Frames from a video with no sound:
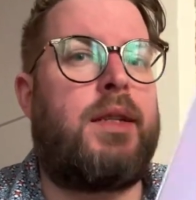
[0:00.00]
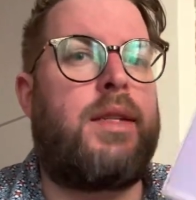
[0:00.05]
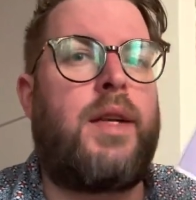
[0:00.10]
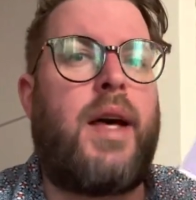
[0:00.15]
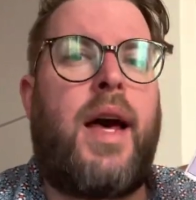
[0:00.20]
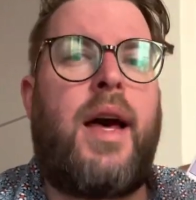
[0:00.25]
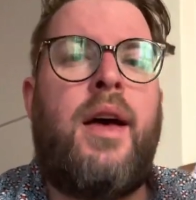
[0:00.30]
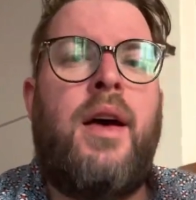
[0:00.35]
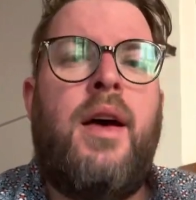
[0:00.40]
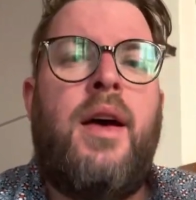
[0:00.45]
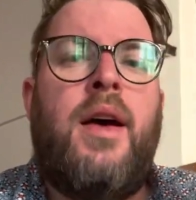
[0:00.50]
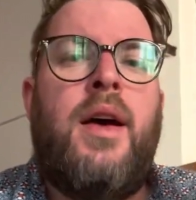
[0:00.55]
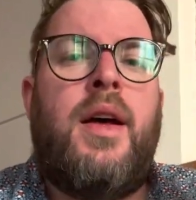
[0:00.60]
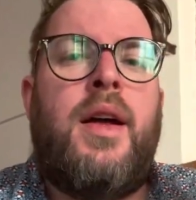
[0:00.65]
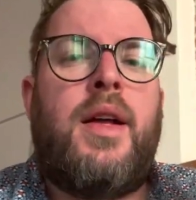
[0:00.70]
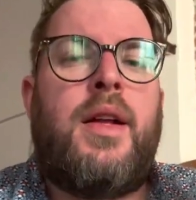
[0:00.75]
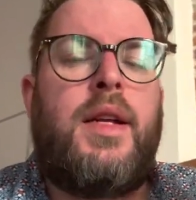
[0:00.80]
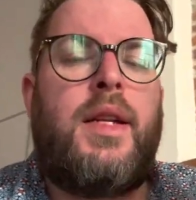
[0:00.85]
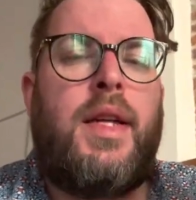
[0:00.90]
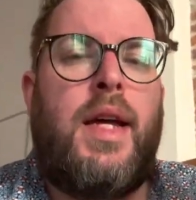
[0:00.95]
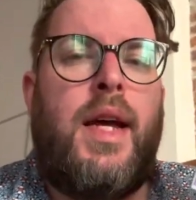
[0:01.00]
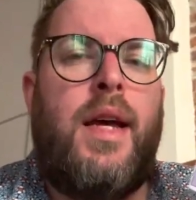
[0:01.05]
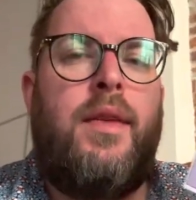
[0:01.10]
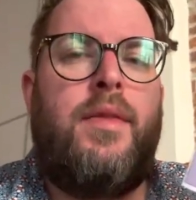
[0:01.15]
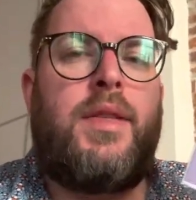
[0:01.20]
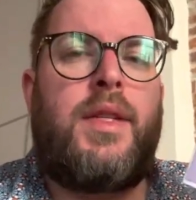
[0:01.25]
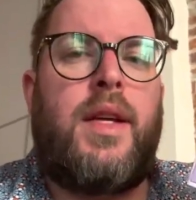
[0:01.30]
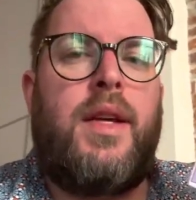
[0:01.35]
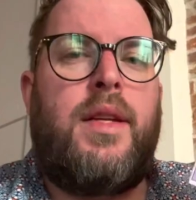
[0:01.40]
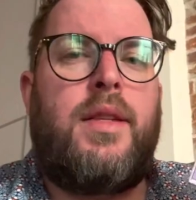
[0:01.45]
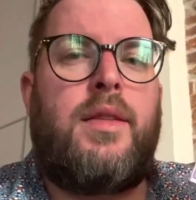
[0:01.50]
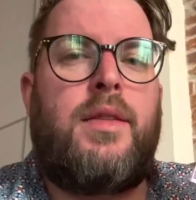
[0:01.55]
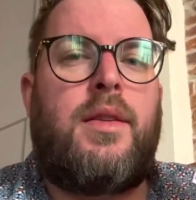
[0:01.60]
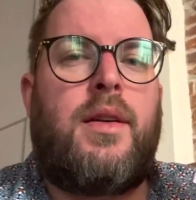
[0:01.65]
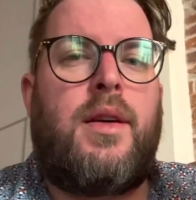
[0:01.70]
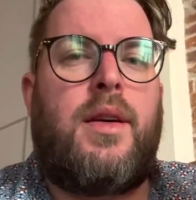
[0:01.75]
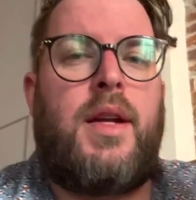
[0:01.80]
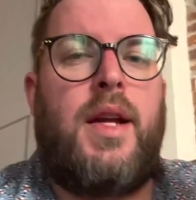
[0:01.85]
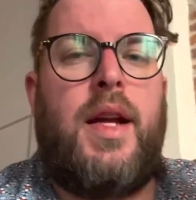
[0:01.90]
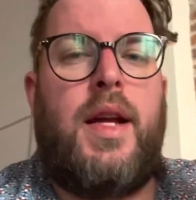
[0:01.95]
So yeah, Nives
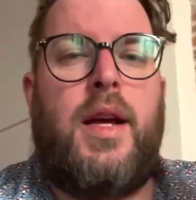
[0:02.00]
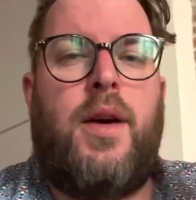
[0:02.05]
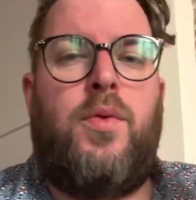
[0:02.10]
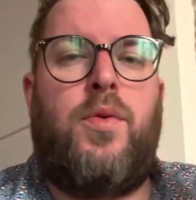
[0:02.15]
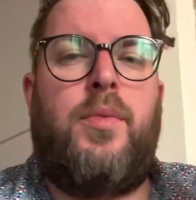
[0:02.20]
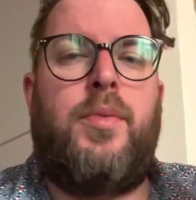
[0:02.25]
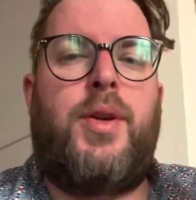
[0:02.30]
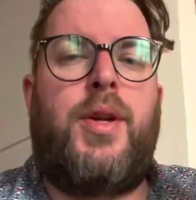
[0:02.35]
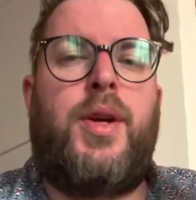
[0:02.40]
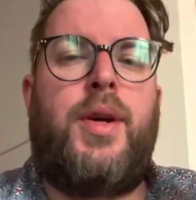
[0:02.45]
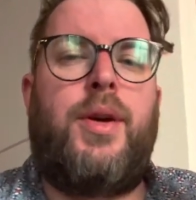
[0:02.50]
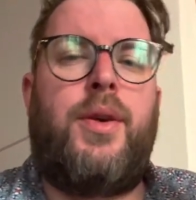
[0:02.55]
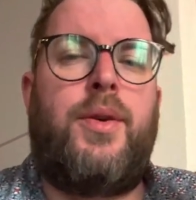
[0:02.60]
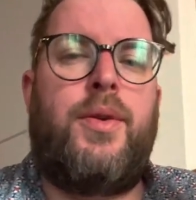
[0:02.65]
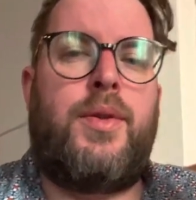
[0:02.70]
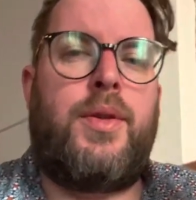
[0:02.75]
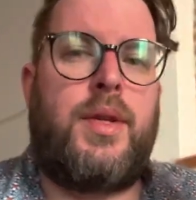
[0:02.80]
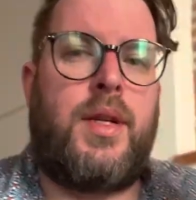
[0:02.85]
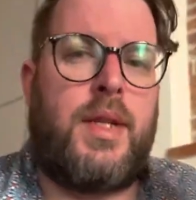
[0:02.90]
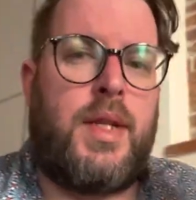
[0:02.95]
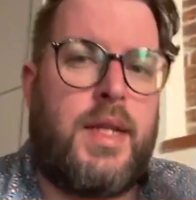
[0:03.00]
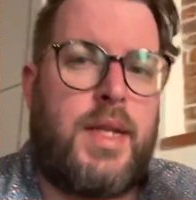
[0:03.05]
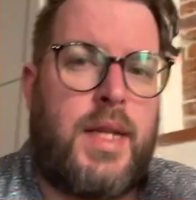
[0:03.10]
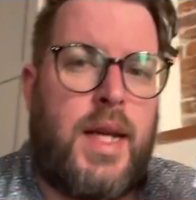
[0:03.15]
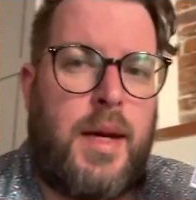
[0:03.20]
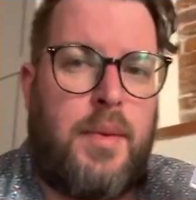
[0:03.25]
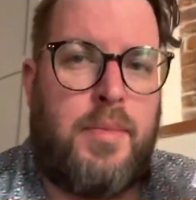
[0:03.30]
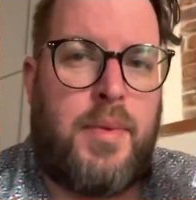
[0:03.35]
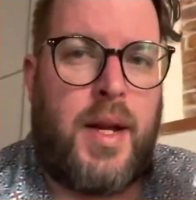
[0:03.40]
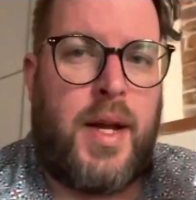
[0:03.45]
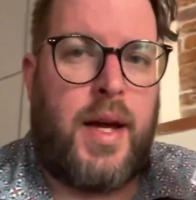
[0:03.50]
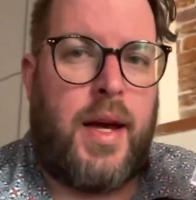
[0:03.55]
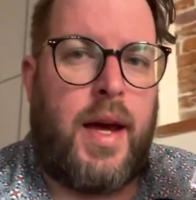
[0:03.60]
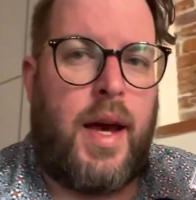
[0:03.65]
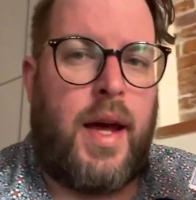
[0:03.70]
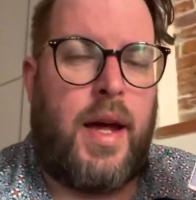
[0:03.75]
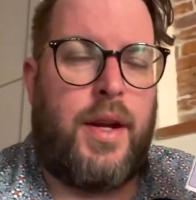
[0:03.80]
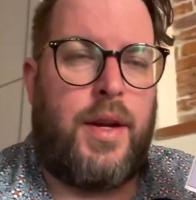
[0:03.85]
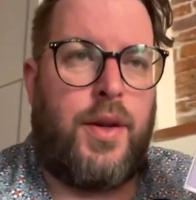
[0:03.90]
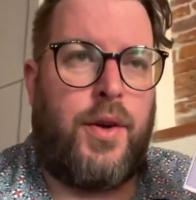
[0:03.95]
is clearly a woman who's deeply
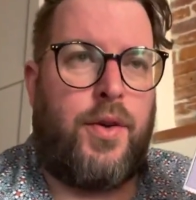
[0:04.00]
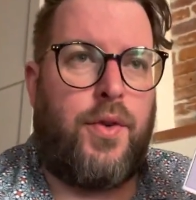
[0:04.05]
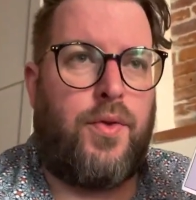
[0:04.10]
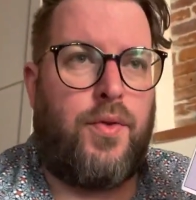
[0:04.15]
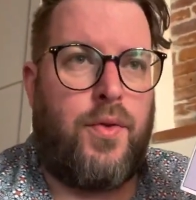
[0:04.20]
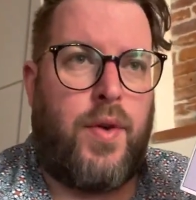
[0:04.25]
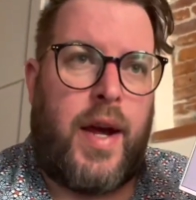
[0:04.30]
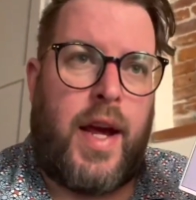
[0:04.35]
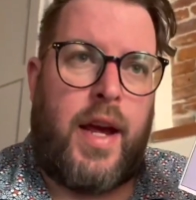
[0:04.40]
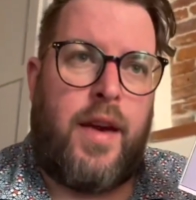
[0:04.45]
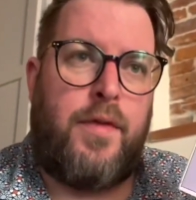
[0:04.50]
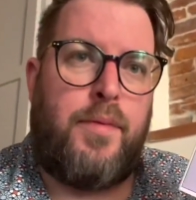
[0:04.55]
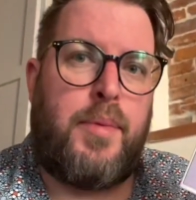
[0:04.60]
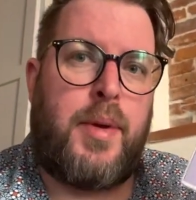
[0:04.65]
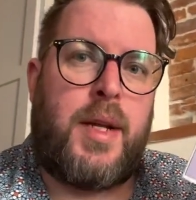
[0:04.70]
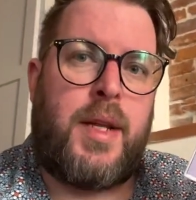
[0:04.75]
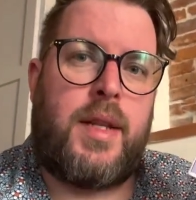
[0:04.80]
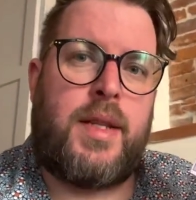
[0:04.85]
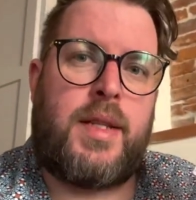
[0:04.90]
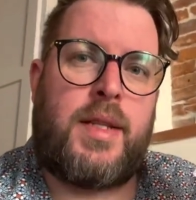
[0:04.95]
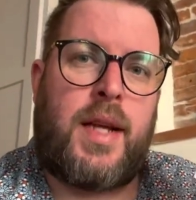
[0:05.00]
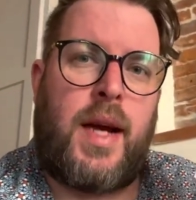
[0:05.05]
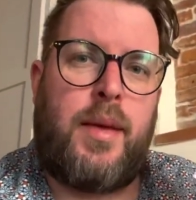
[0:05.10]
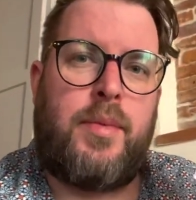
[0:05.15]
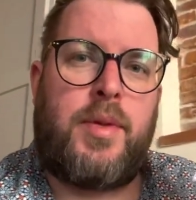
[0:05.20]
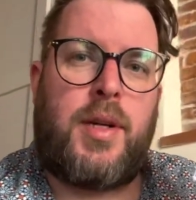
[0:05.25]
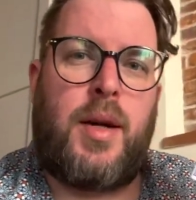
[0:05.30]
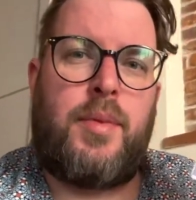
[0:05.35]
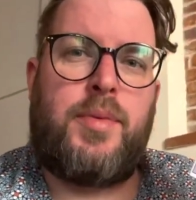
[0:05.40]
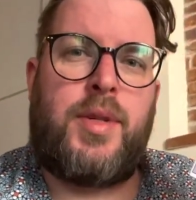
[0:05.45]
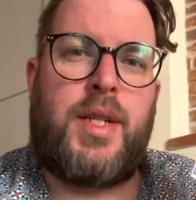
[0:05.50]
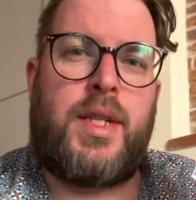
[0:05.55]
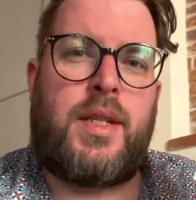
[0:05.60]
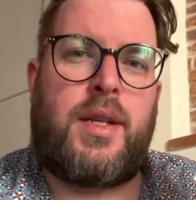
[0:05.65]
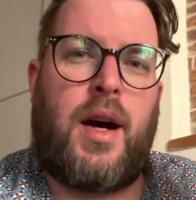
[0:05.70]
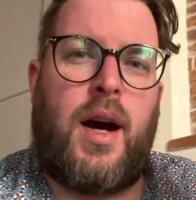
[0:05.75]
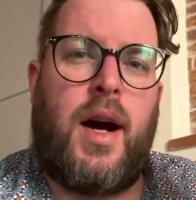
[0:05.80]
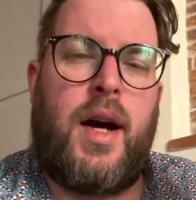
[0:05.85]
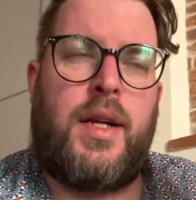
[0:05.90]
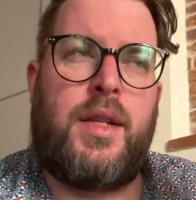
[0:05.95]
in grief, but at the same time, she's
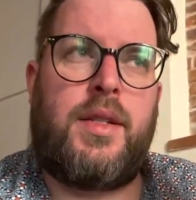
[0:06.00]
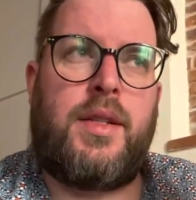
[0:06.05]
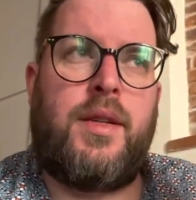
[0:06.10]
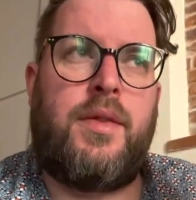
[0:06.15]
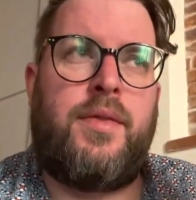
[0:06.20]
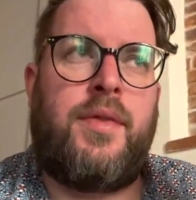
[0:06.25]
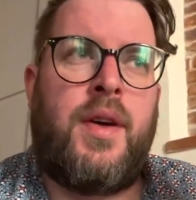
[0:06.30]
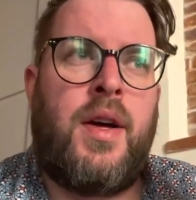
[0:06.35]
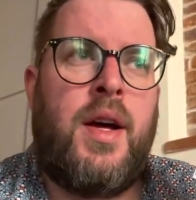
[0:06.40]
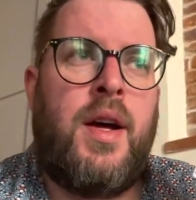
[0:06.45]
kind of